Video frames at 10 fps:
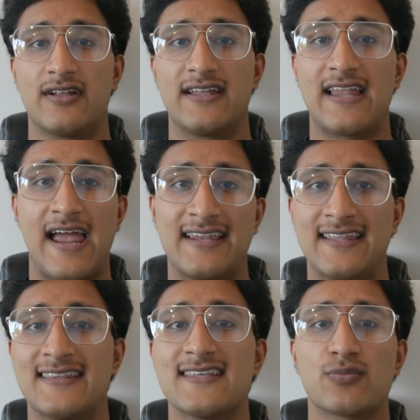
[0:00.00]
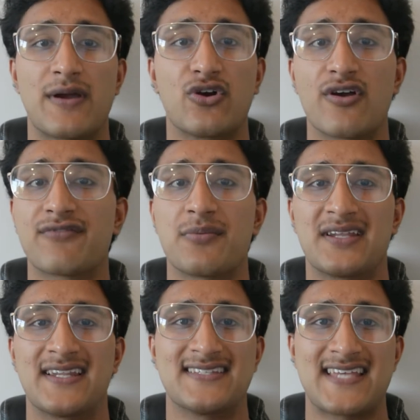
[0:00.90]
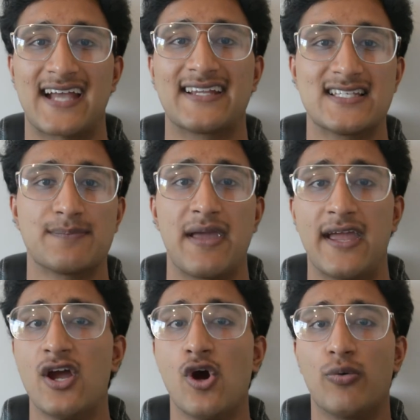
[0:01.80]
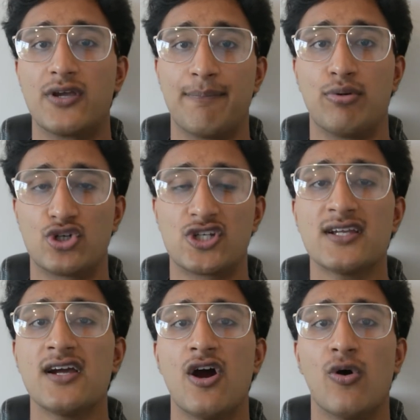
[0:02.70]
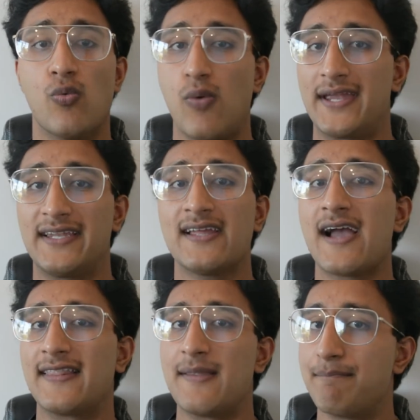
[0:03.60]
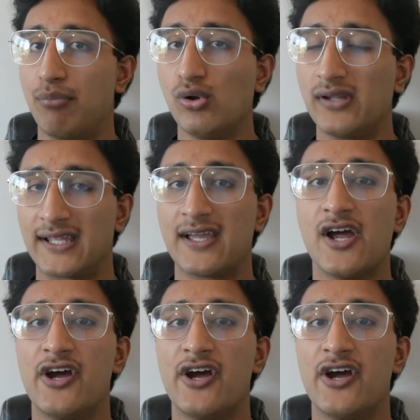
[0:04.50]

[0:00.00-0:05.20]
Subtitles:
And in this way, going from an antagonist pair where you're pushing, waiting, and then pulling,